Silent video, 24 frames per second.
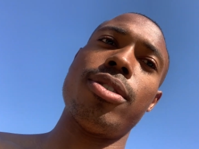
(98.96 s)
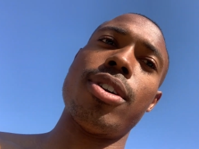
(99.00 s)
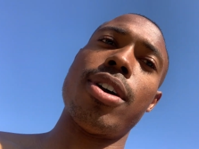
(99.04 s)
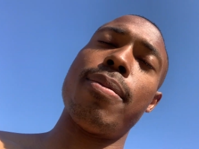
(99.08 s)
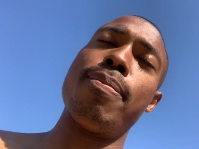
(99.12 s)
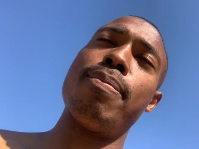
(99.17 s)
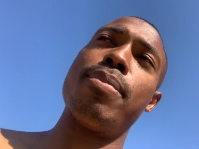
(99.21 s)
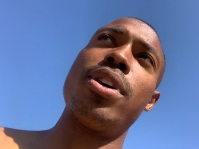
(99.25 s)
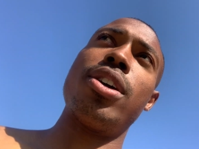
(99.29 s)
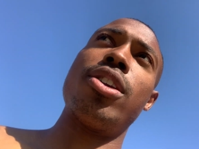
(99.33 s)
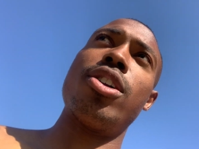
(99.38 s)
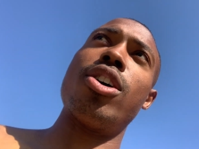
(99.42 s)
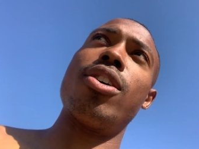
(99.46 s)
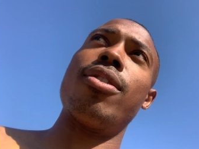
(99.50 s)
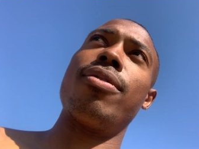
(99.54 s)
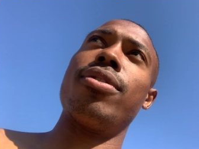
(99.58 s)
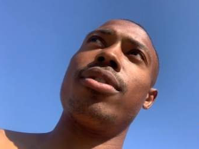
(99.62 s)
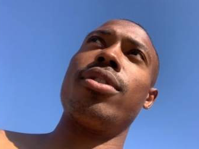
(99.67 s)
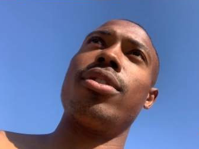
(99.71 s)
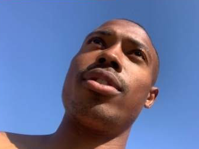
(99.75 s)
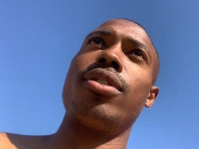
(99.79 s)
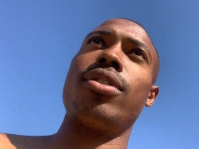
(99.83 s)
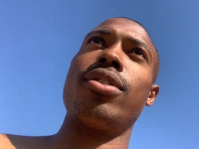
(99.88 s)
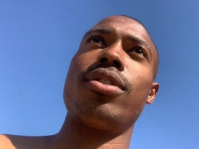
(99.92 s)
I've been off
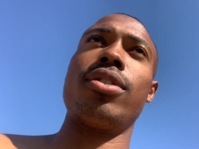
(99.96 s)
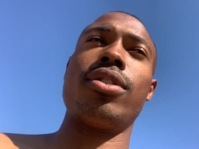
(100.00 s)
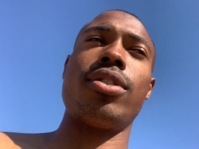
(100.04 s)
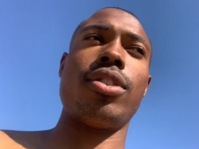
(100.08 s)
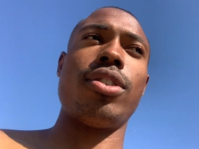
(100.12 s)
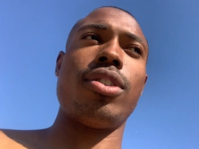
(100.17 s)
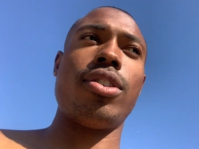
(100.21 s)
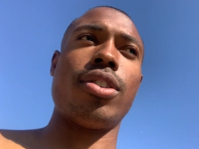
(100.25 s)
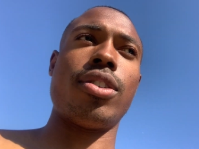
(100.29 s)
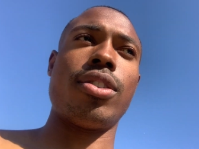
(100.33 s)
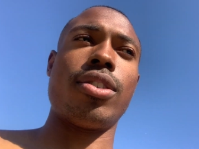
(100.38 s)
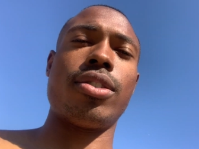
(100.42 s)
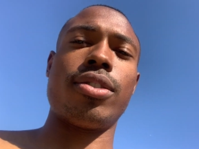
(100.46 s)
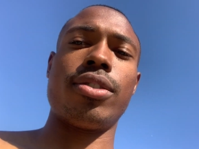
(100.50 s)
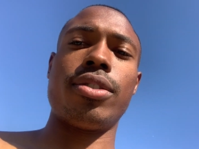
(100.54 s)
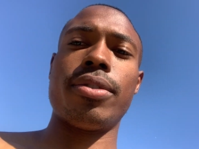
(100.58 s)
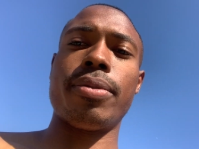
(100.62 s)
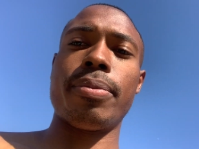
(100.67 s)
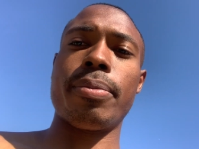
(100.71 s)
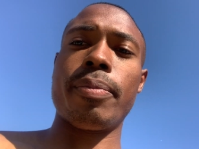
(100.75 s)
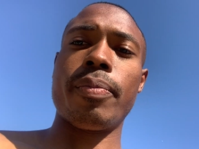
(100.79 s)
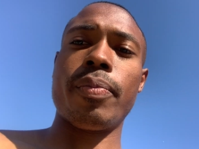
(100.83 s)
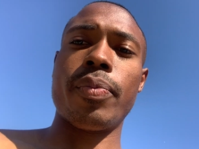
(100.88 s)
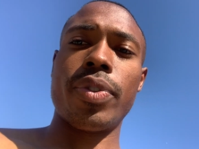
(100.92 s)
of, you know,
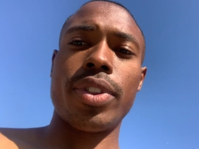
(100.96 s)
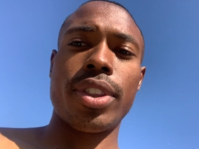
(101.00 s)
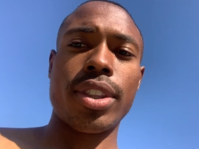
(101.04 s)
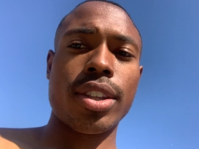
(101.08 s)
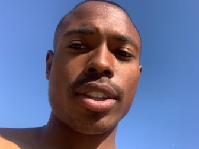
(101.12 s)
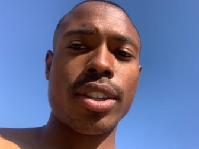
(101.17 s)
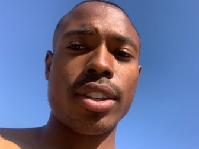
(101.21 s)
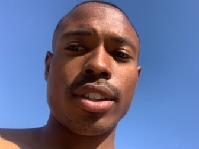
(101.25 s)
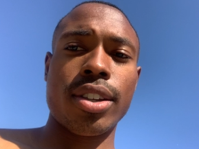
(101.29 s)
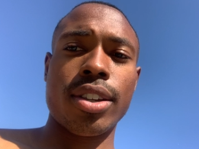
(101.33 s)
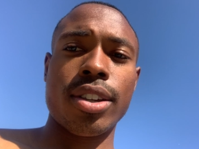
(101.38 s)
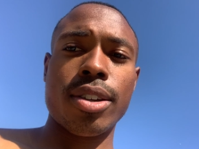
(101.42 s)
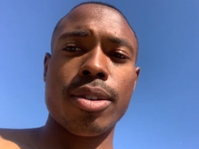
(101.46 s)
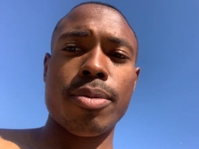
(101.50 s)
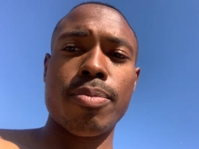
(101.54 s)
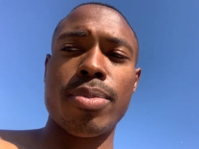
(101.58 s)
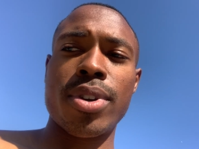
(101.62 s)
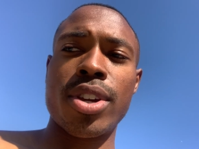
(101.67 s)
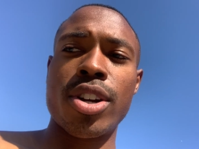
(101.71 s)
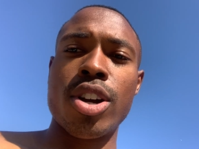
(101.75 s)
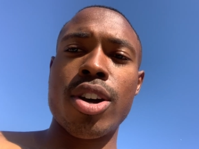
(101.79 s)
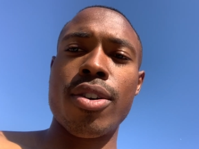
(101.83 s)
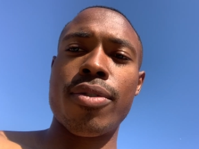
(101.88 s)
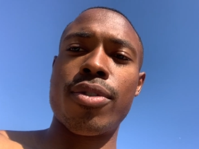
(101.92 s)
I've
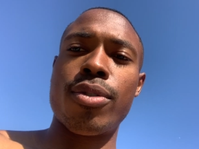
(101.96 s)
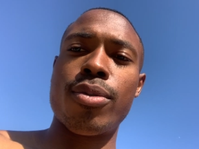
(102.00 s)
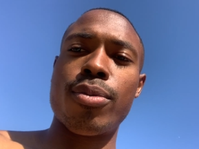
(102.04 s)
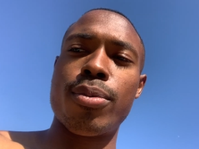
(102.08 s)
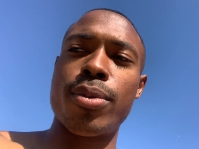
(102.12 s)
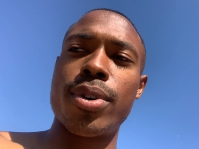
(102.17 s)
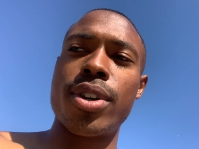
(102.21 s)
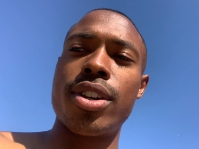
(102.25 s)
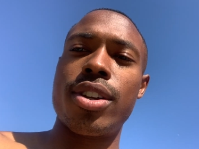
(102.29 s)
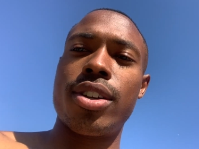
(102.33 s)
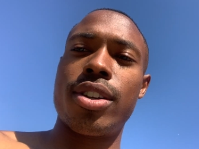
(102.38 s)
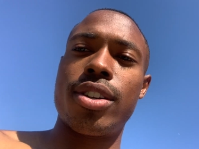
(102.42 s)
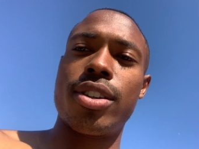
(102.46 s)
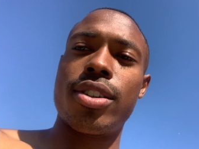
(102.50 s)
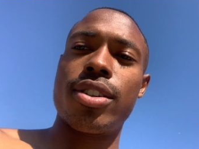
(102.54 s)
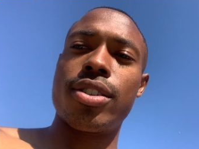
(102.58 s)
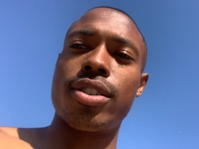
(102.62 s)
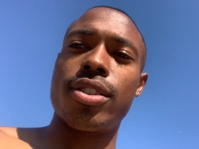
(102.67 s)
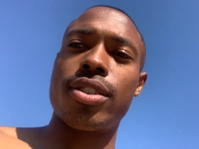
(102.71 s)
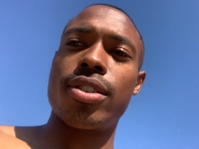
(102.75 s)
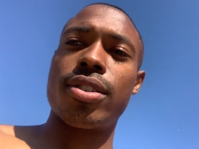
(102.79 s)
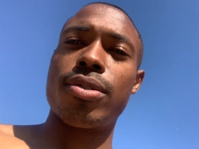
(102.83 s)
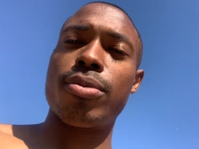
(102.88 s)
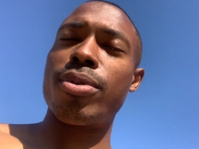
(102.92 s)
been off of when,
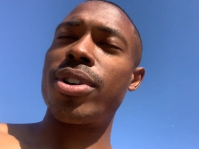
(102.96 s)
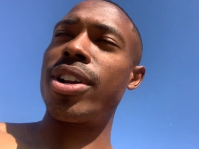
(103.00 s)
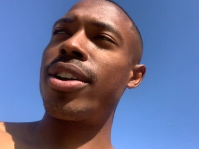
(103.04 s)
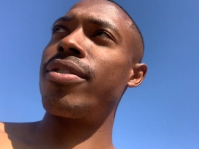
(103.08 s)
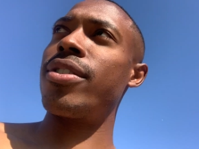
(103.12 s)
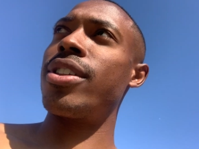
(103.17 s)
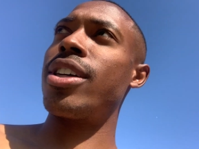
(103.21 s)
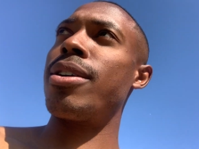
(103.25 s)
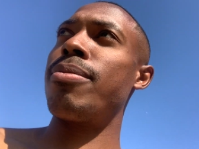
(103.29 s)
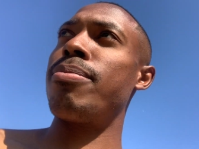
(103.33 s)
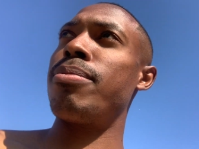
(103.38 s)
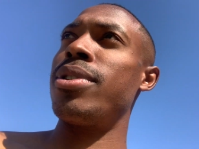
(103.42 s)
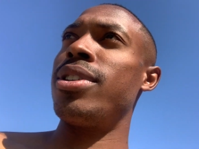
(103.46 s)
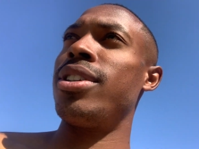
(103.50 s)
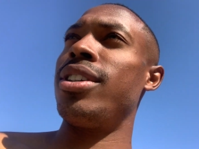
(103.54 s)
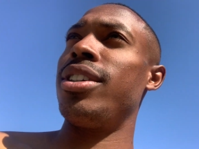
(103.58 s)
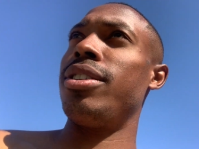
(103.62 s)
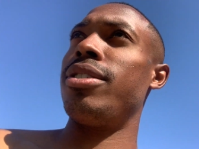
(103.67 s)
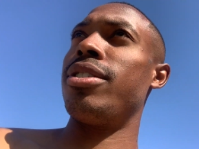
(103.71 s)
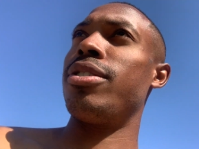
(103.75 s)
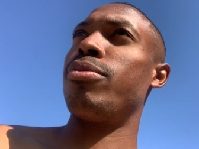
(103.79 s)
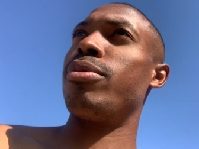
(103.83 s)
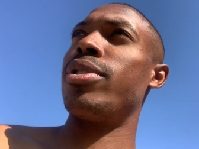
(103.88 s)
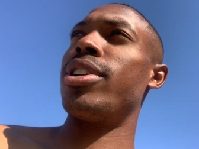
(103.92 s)
whatever that mean,
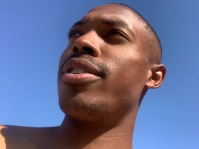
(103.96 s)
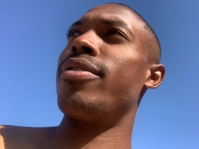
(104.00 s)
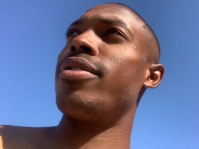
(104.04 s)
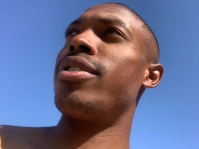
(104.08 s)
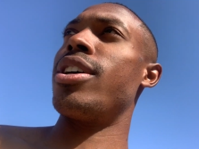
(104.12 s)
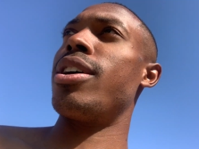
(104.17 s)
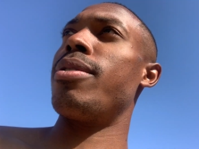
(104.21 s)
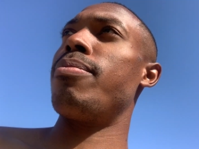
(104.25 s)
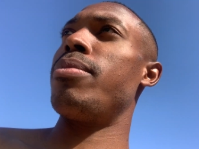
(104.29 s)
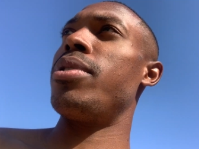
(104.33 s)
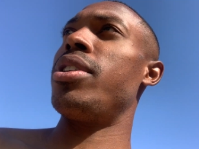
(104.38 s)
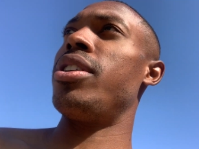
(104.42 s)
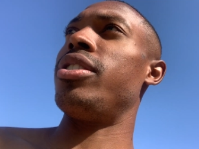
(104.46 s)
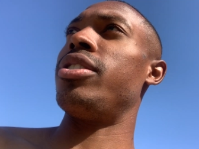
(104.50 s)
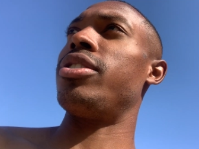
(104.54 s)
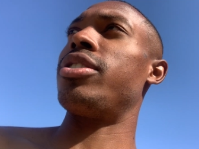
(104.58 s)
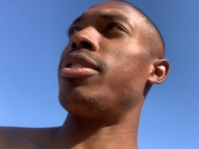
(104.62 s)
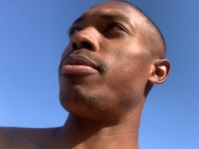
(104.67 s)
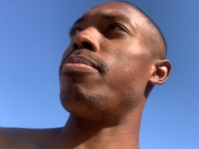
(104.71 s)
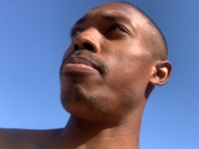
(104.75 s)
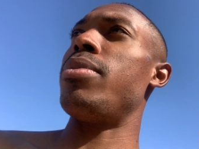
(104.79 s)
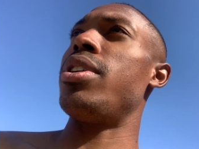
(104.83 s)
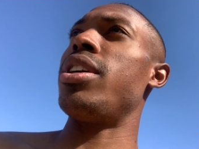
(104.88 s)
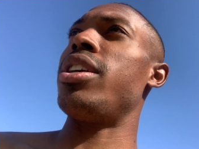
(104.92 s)
whatever that means.
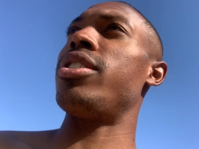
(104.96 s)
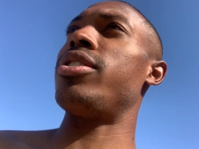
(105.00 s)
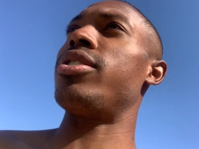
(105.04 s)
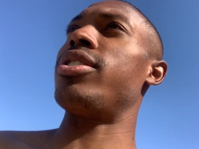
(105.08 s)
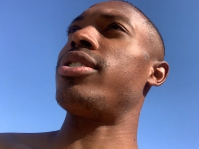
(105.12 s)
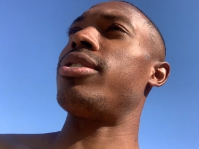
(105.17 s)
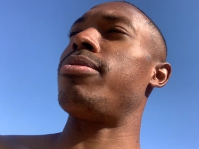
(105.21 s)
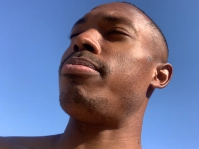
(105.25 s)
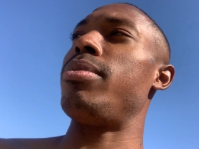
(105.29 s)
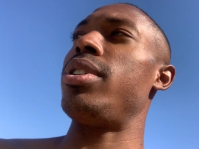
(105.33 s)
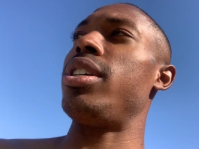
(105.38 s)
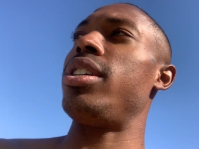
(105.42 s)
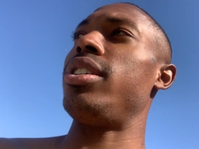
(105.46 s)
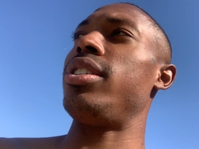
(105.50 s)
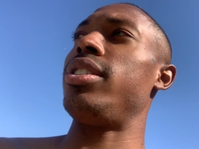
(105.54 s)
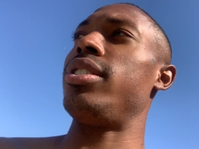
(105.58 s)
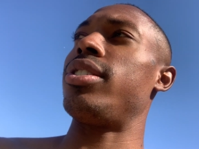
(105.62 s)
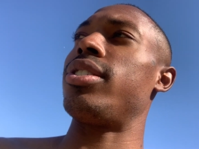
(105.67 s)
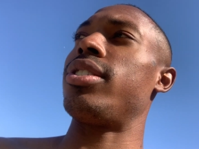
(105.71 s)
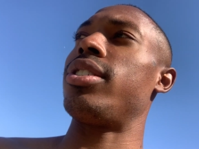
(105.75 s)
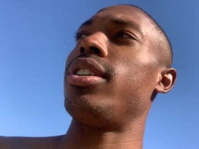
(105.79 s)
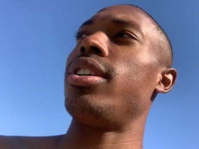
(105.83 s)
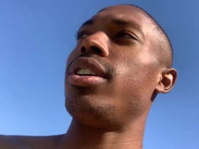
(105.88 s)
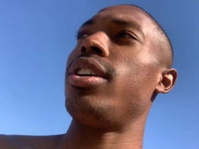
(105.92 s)
To me, it just
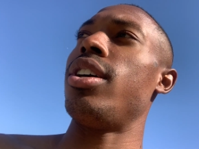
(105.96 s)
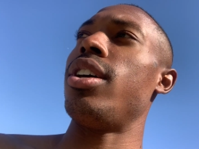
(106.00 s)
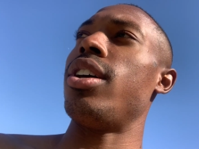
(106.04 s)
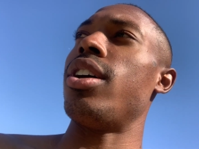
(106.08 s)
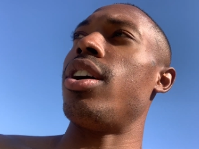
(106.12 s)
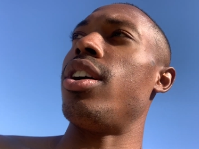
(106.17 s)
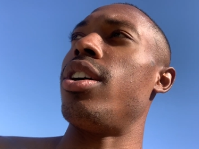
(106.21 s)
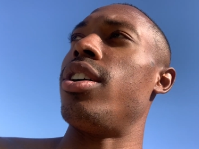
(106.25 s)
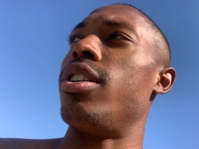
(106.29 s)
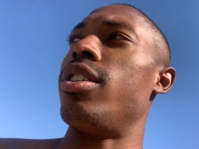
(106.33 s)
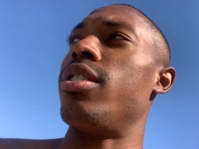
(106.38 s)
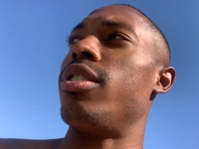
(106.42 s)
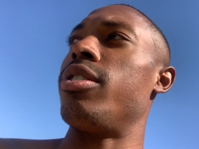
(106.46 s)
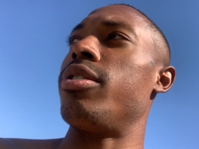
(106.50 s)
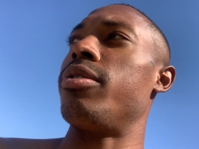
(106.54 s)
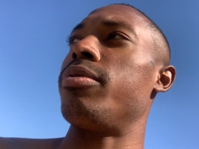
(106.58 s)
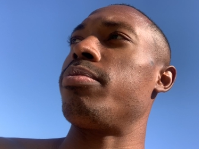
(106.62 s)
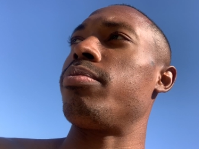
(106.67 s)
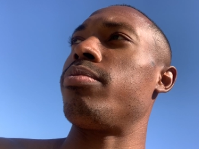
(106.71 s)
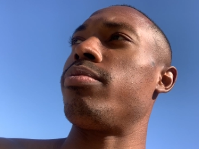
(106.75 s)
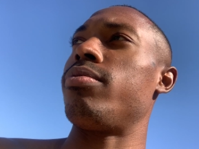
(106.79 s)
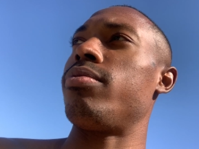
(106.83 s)
means, um,